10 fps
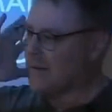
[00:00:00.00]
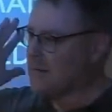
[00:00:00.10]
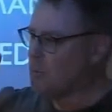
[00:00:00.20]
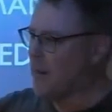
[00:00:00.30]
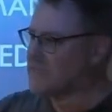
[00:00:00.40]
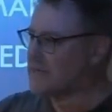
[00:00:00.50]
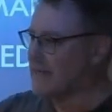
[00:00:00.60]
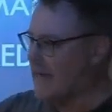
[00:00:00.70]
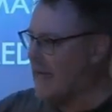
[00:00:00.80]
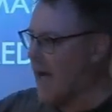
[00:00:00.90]
then you
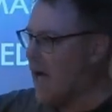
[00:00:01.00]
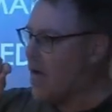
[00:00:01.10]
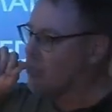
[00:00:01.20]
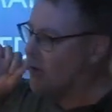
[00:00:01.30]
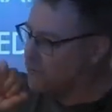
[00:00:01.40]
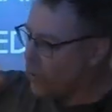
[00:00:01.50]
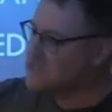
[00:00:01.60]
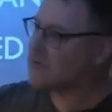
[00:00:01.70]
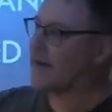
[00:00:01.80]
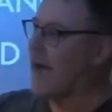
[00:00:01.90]
basically hear the
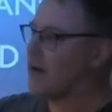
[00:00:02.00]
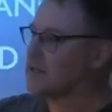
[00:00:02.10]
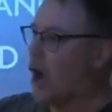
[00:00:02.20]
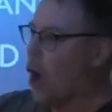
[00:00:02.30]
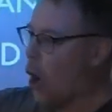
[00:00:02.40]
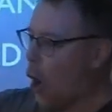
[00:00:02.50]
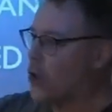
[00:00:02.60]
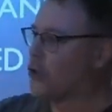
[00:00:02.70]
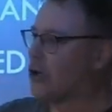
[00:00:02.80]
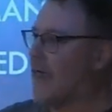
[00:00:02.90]
voice of a character
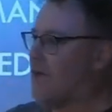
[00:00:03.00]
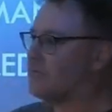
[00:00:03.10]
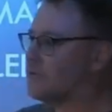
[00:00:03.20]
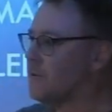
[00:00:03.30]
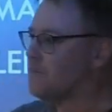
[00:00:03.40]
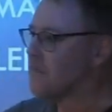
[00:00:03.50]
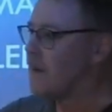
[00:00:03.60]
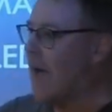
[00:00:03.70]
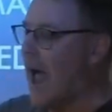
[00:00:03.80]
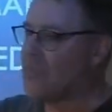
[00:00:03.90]
on your left.
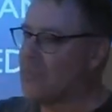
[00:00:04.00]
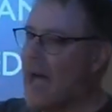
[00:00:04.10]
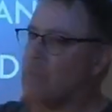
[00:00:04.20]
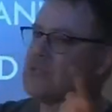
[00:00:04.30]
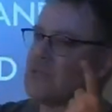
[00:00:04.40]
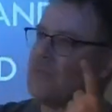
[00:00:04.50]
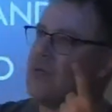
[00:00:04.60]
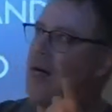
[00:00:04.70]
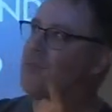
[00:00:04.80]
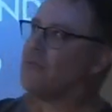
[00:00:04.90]
And that was the,
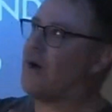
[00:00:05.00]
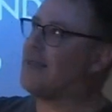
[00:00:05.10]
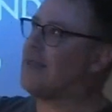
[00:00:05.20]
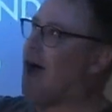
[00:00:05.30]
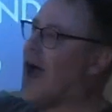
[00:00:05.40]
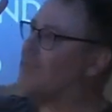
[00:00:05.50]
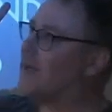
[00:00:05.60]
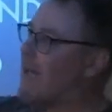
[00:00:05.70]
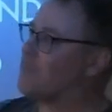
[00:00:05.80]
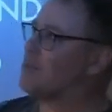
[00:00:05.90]
the very line
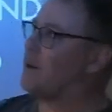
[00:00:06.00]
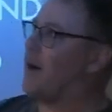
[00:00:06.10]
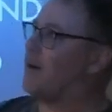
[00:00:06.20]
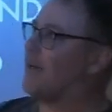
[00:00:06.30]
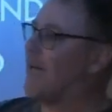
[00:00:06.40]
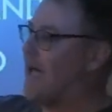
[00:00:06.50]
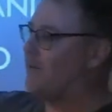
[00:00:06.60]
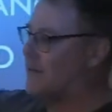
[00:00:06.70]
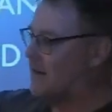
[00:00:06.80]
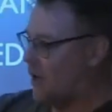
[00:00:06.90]
that Captain America
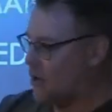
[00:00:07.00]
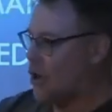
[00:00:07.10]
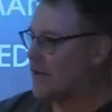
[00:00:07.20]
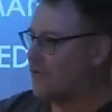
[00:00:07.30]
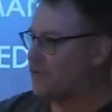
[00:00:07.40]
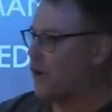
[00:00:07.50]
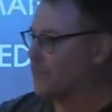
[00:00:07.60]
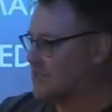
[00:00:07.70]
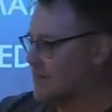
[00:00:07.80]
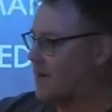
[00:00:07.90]
gave in a, an earlier
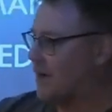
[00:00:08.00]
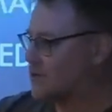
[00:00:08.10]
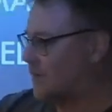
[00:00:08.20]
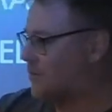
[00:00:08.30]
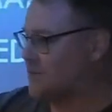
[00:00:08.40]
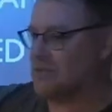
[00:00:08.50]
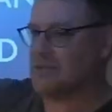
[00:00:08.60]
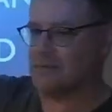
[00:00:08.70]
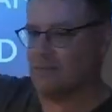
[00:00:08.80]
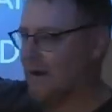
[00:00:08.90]
film to somebody else when he was
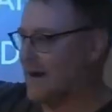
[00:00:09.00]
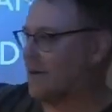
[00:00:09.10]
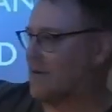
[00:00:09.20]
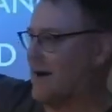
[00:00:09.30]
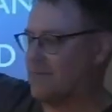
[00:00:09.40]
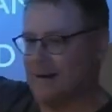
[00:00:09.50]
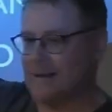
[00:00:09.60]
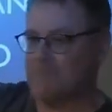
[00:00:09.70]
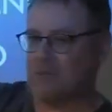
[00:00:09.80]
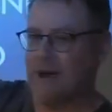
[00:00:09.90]
just running around,
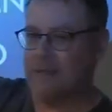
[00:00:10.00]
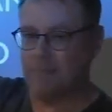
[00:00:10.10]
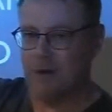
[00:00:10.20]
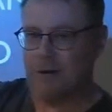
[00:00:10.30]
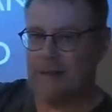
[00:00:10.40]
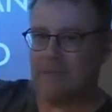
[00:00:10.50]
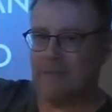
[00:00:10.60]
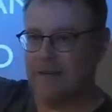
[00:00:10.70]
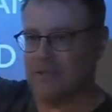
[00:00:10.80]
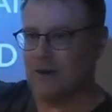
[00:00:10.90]
running laps around them on a
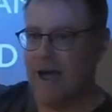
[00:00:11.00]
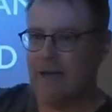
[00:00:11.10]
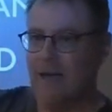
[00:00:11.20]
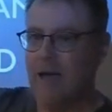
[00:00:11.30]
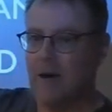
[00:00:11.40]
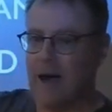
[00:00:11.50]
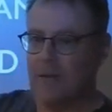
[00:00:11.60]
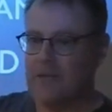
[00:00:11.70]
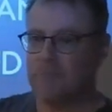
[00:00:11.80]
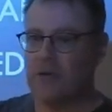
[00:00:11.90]
athletics track,
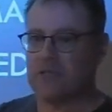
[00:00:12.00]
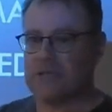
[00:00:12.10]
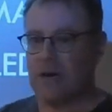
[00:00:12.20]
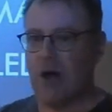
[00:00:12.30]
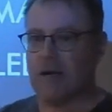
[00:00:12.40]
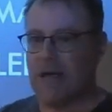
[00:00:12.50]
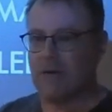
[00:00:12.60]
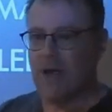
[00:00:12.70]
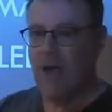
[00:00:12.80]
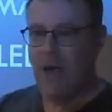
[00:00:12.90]
right? And this person said, on your
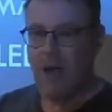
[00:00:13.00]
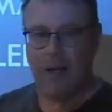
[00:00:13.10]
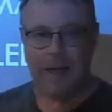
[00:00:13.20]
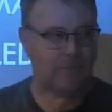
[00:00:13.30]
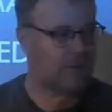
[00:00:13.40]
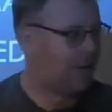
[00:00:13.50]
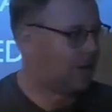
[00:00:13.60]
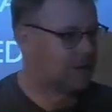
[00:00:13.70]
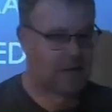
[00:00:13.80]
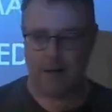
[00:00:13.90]
left. And Captain
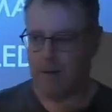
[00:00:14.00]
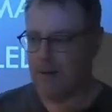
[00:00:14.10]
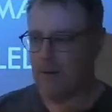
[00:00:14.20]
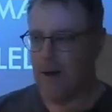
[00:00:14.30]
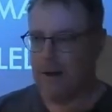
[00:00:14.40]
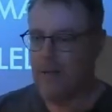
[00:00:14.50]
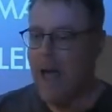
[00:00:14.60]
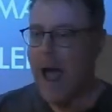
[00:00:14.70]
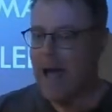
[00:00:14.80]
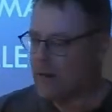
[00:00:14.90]
America's kind of like, wait, what?
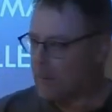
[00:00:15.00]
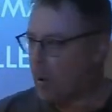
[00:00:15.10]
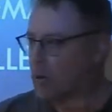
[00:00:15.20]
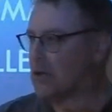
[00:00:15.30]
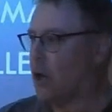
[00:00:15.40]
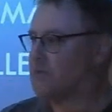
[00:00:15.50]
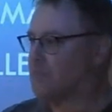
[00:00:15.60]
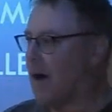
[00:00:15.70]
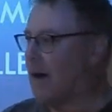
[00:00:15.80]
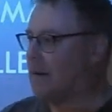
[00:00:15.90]
And then a portal
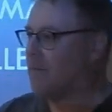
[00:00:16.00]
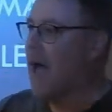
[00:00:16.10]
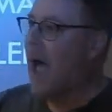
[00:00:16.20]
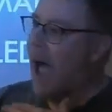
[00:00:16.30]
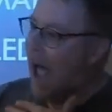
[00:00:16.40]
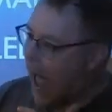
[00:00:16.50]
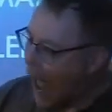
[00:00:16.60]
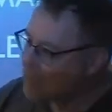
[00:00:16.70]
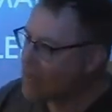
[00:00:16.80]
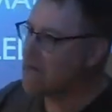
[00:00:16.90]
opens behind him.
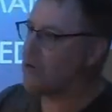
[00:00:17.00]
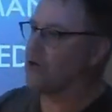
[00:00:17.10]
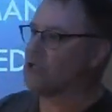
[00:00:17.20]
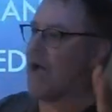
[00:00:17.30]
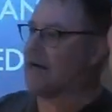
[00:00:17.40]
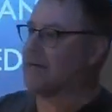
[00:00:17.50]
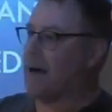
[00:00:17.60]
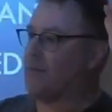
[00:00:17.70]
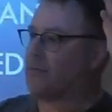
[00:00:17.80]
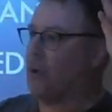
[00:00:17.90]
And the heroes start to
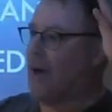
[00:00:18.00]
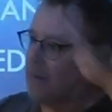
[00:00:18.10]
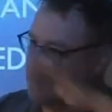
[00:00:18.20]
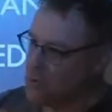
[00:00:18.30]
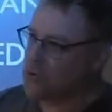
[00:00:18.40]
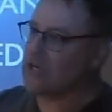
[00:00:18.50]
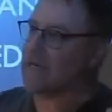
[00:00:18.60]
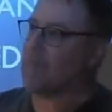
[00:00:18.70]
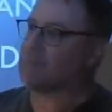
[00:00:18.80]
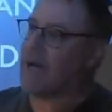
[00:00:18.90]
come through and the music
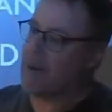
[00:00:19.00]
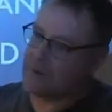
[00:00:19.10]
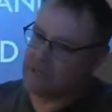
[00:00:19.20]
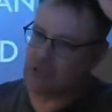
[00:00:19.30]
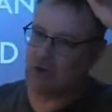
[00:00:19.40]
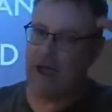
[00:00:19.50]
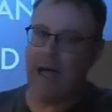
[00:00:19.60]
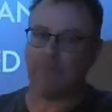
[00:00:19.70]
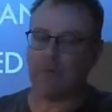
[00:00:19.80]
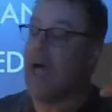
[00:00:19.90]
comes up and it's
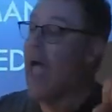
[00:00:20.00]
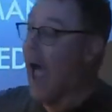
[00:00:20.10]
triumphant